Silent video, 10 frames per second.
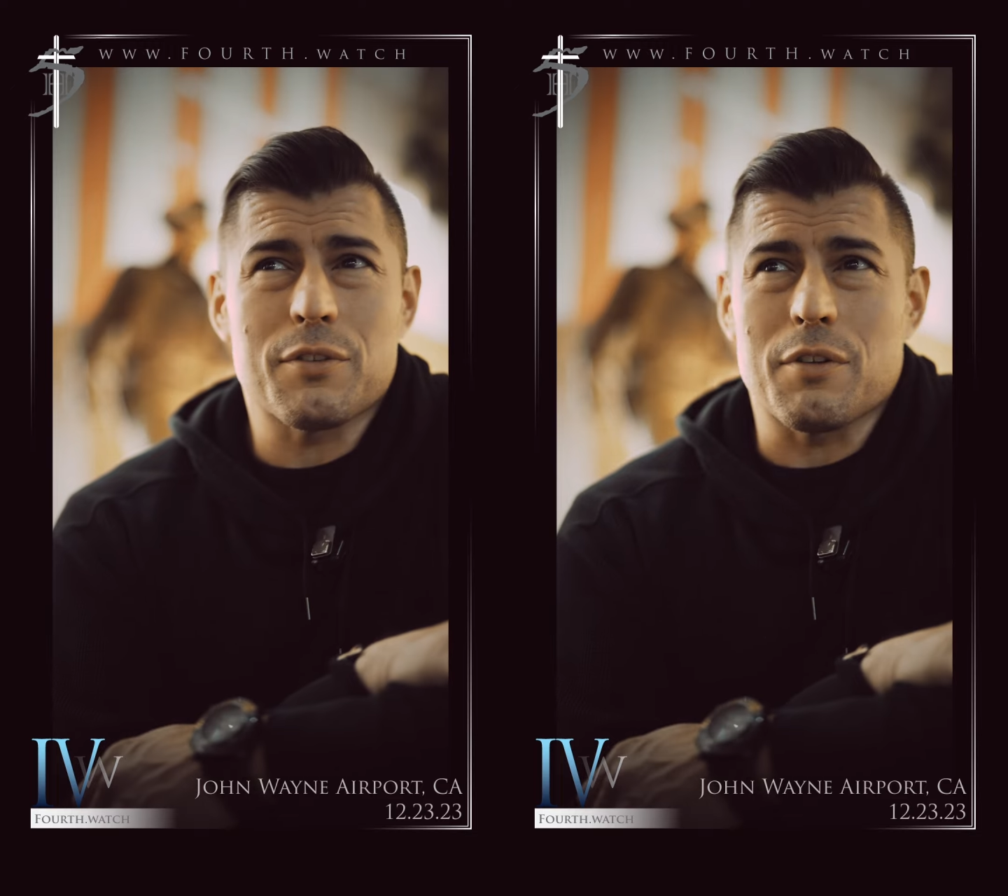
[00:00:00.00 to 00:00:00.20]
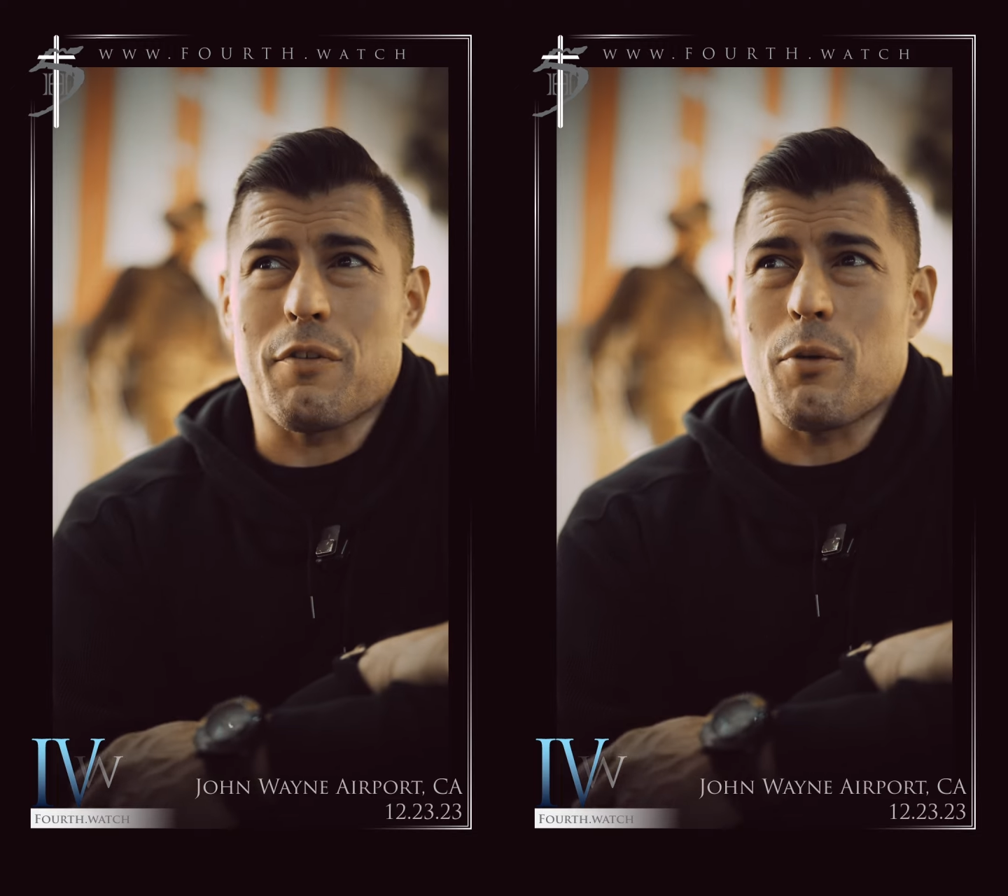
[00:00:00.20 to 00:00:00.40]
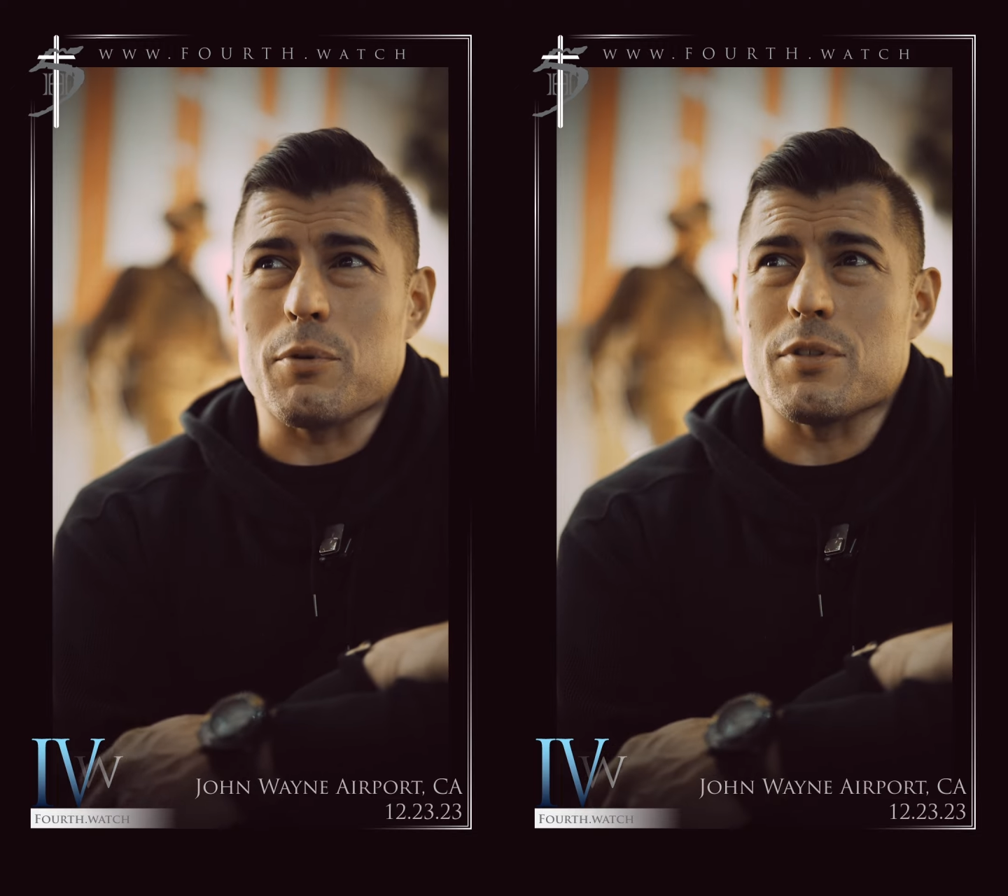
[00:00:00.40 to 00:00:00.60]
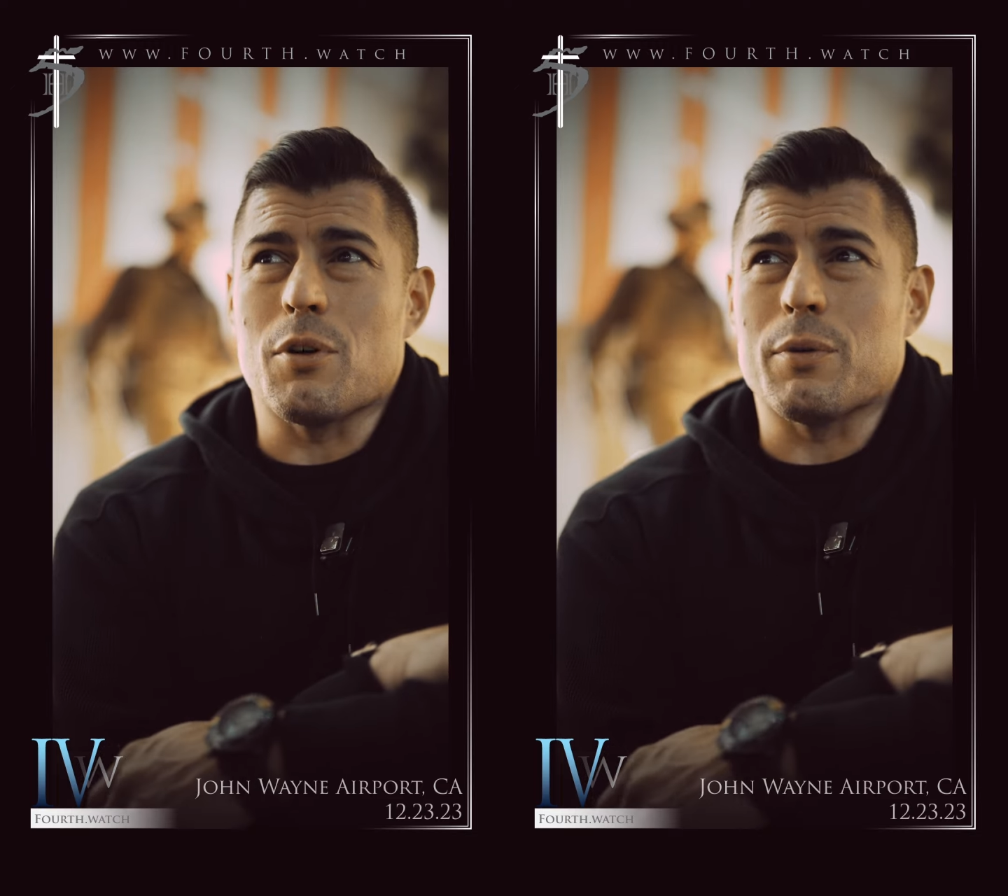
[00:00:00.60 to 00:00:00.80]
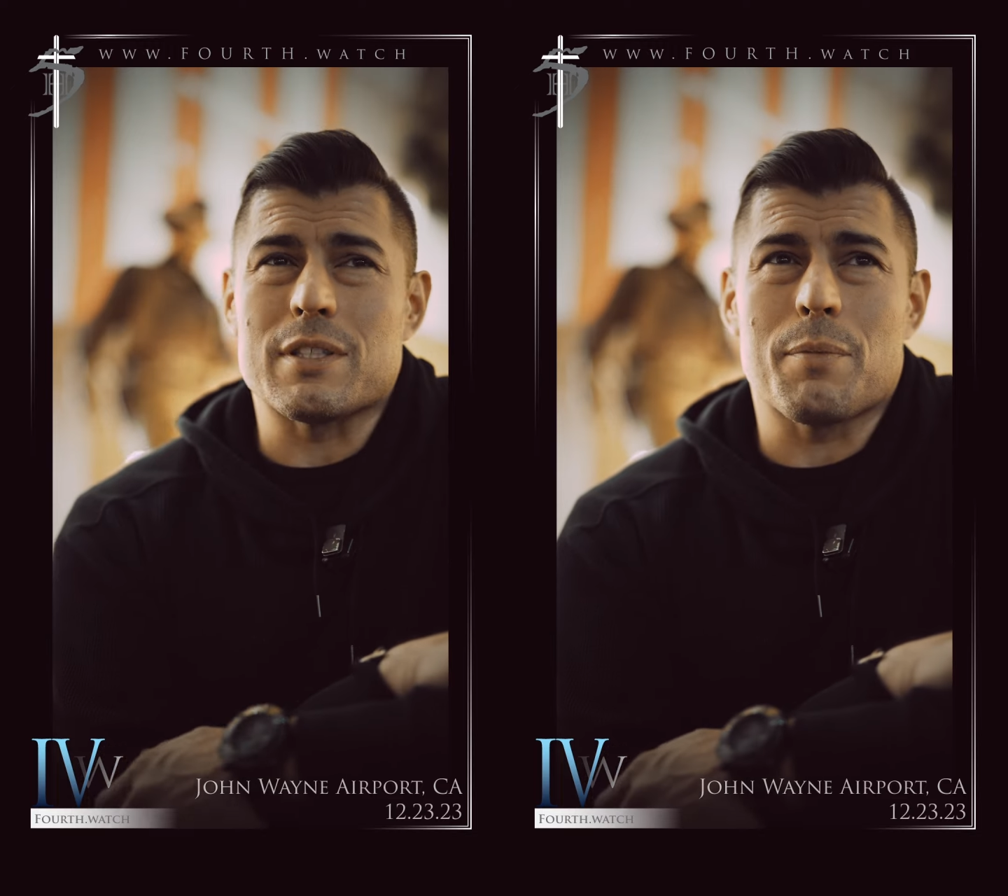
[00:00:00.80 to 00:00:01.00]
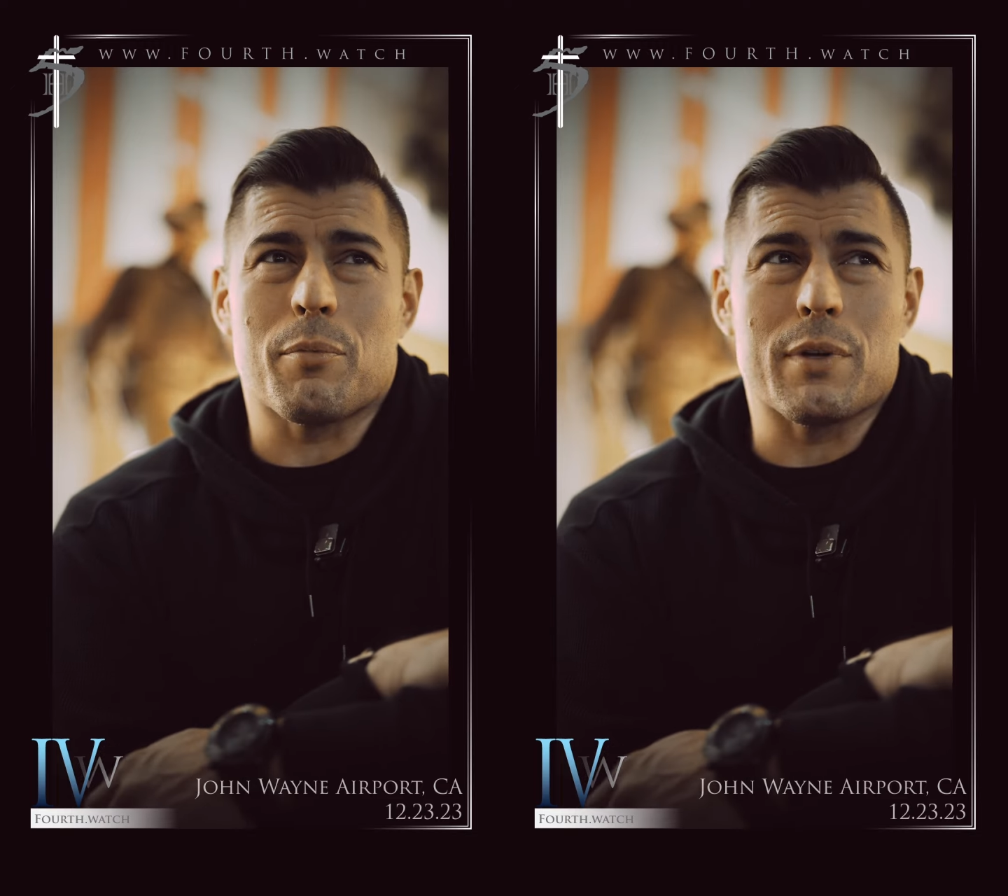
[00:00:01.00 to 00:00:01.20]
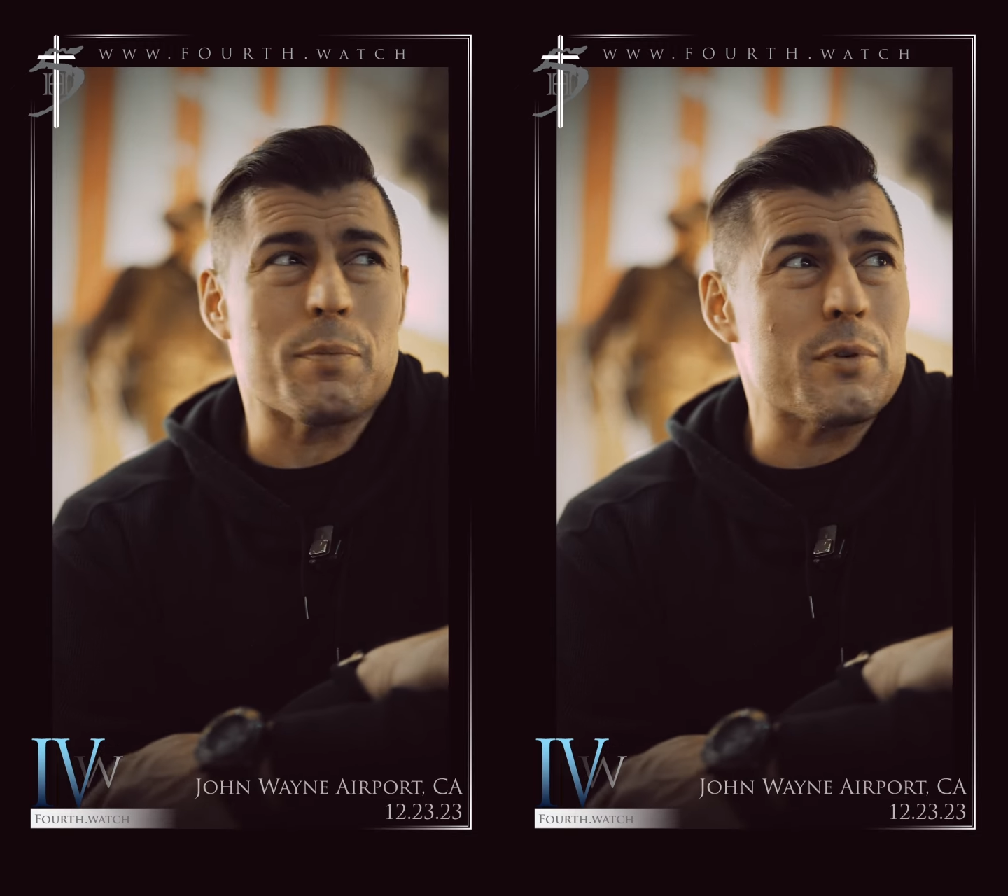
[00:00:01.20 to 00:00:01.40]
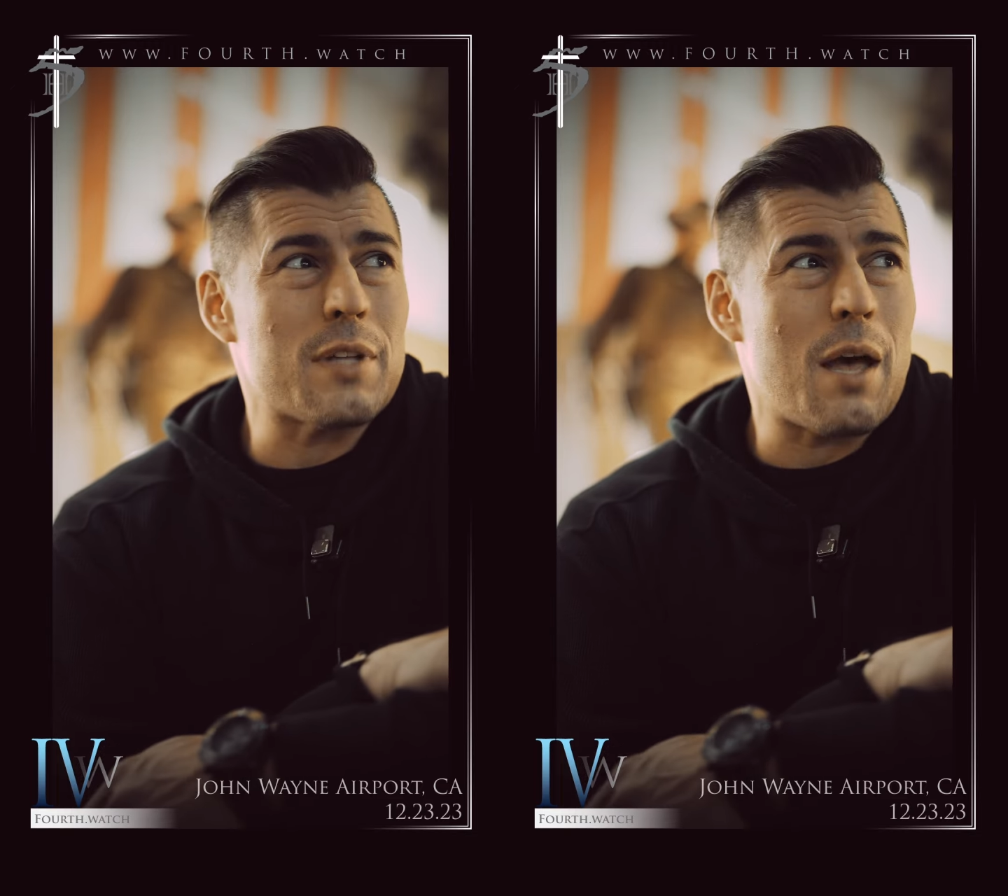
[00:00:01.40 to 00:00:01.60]
So the farmers know what's up and what's
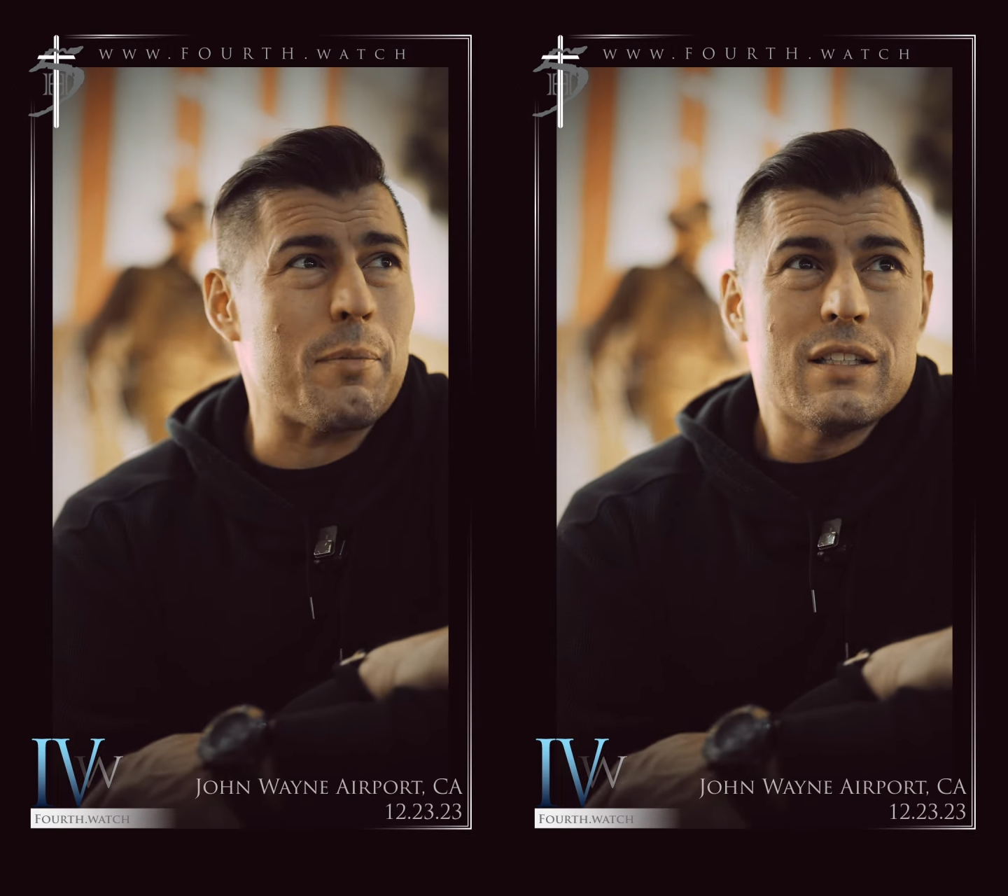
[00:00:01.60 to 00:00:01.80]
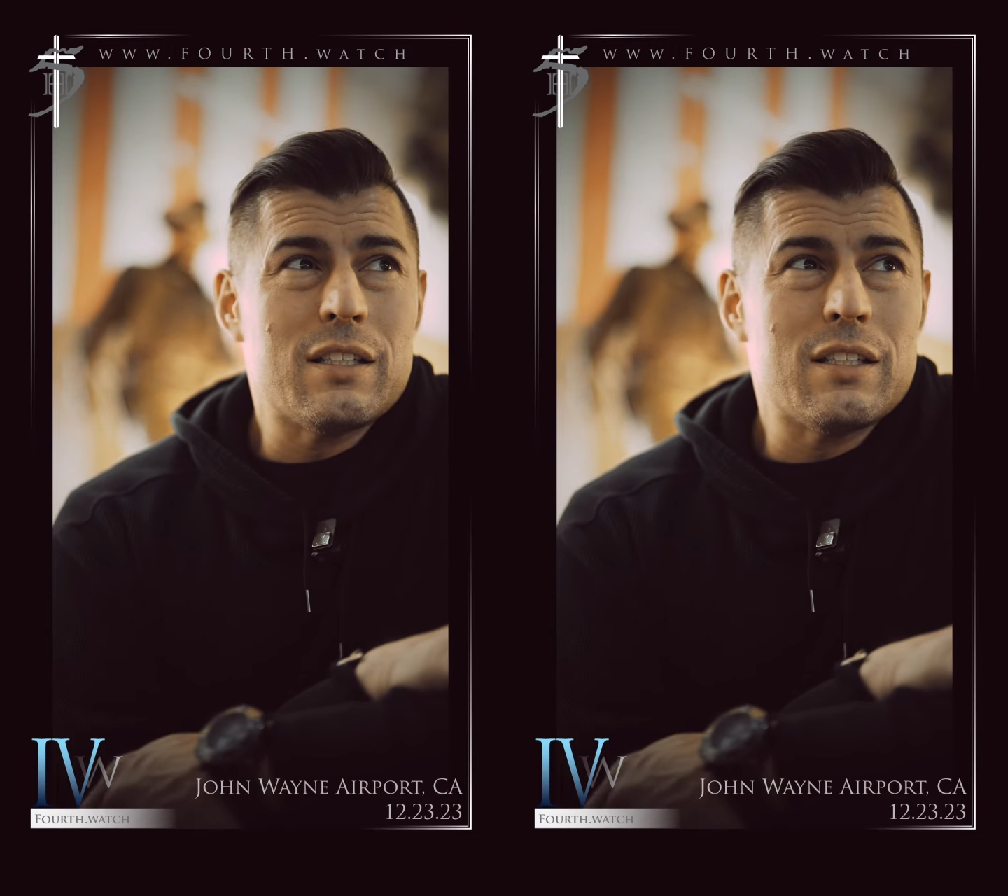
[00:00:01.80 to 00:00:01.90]
supposed to happen.